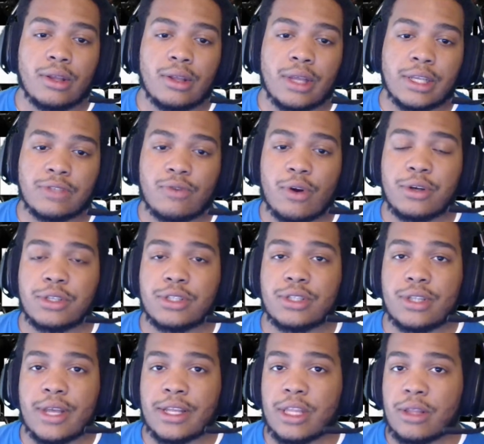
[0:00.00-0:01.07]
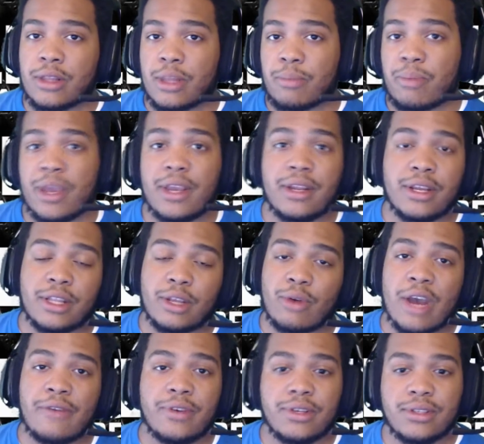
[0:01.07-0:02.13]
as far as like the paint and the
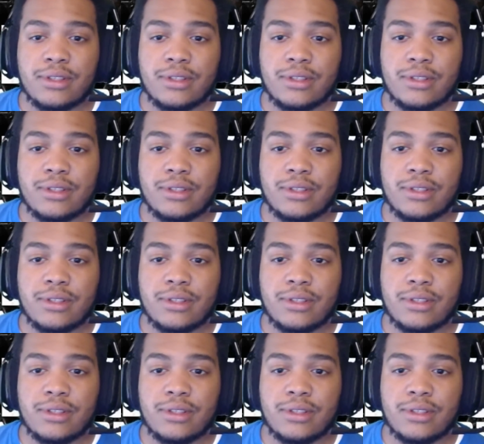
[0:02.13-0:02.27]
graphics.